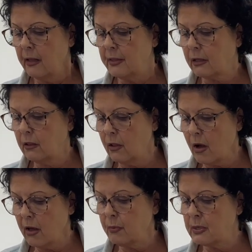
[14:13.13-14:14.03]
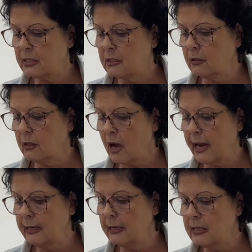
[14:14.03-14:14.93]
The cloth was still
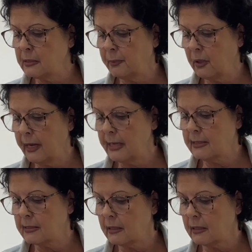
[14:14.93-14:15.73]
lying in its place,